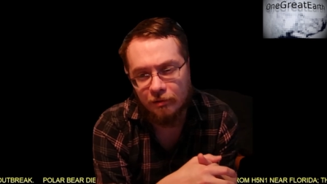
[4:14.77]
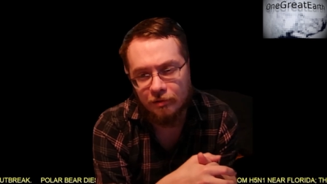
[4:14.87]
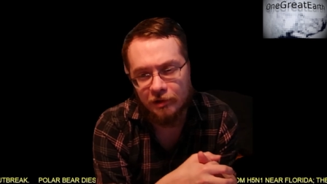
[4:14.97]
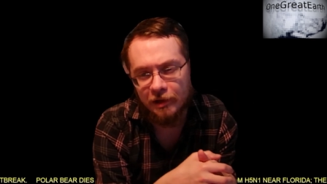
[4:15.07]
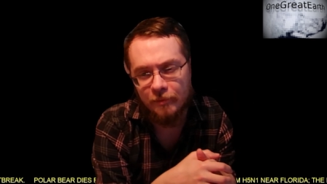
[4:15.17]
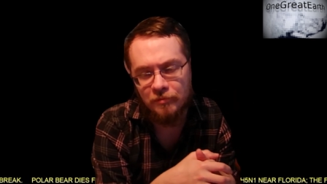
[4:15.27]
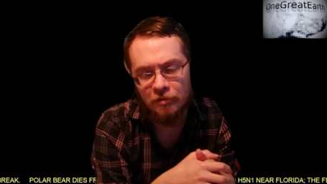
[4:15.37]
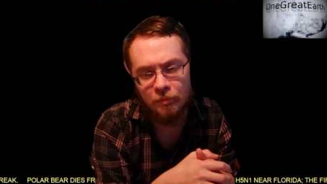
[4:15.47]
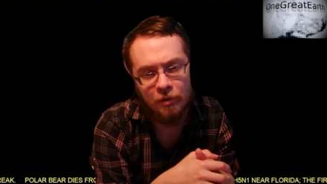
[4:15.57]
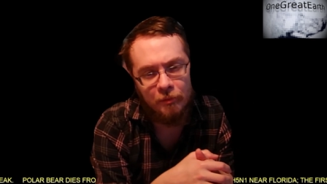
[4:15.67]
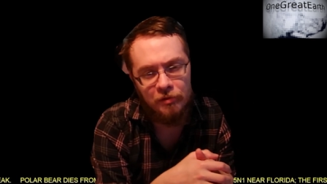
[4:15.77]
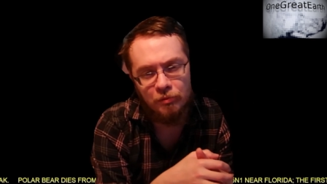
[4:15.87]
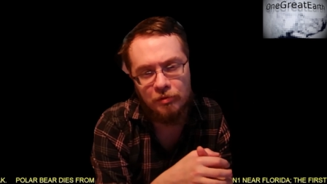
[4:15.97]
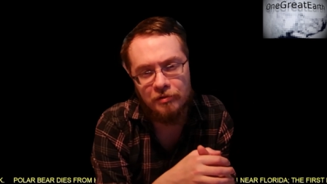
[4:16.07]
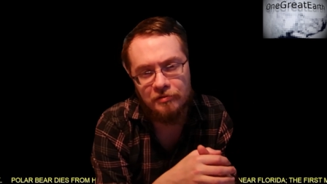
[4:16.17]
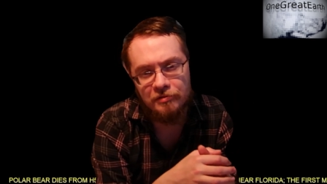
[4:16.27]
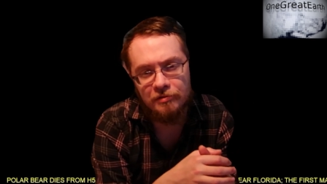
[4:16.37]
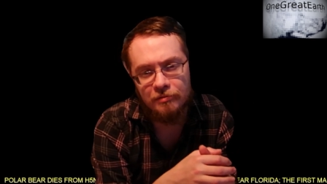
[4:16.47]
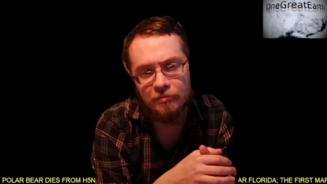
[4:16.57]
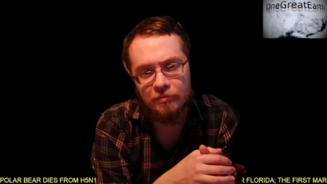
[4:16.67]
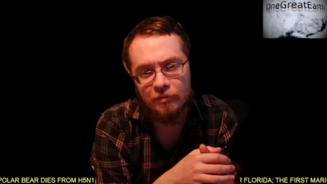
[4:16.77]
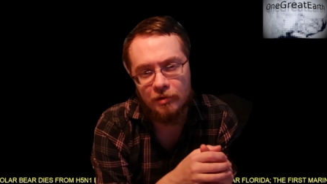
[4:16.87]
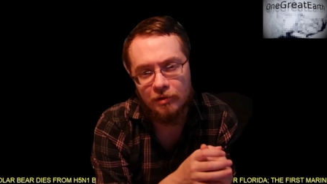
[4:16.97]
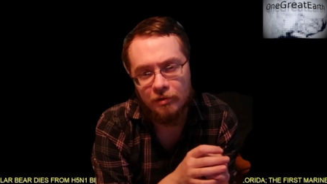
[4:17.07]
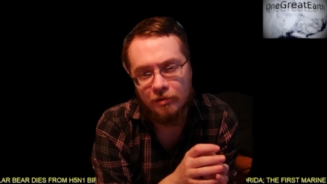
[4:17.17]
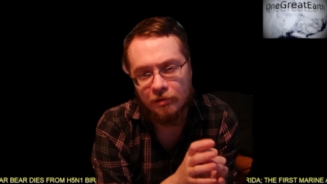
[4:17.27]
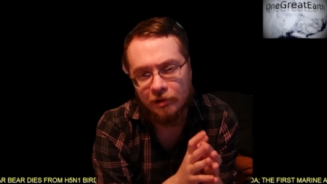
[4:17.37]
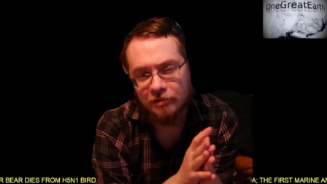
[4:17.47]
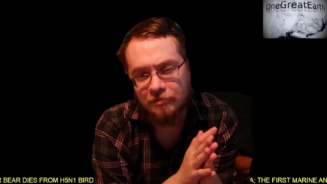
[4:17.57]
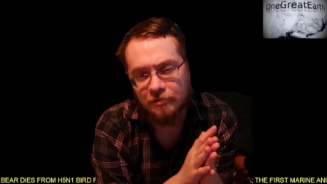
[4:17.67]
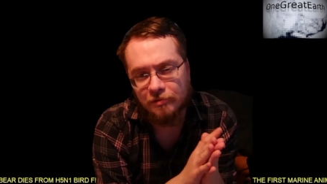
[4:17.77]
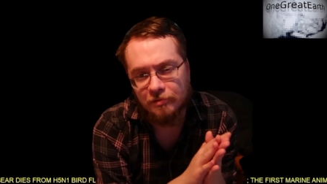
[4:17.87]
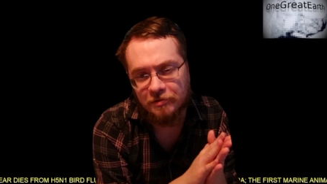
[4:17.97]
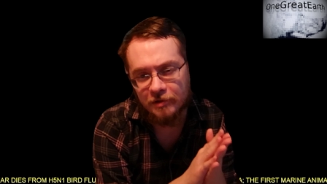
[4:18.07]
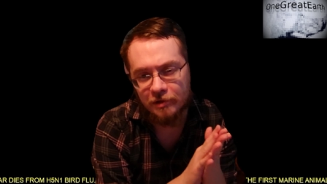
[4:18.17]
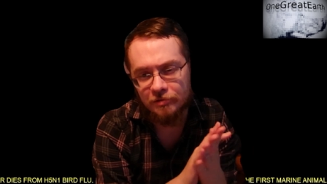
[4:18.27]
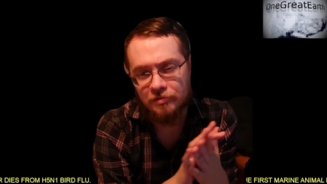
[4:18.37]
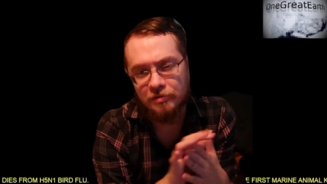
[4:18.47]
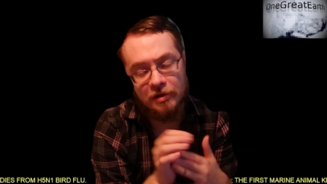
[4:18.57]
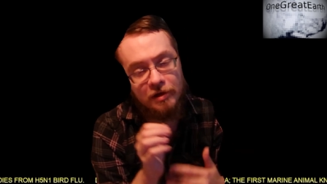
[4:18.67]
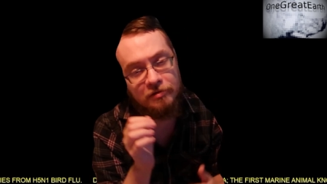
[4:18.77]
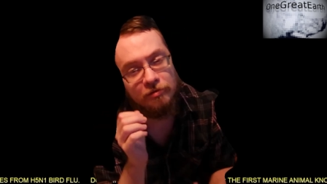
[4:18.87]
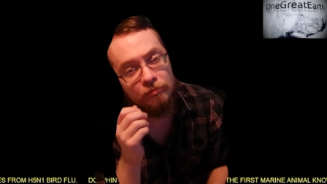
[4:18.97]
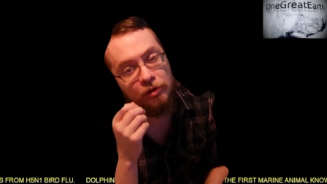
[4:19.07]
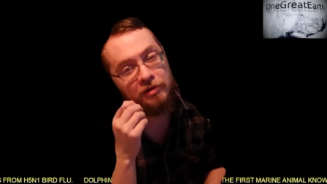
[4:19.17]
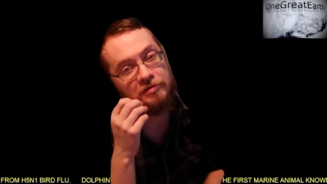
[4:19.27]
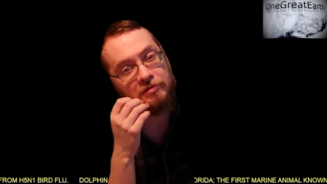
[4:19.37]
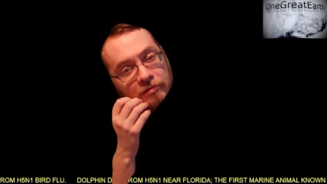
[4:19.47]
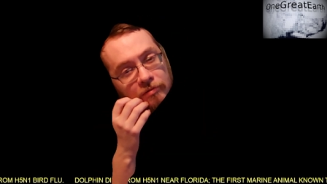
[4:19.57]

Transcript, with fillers: claims are probably the worst, next to second to the 18 plus.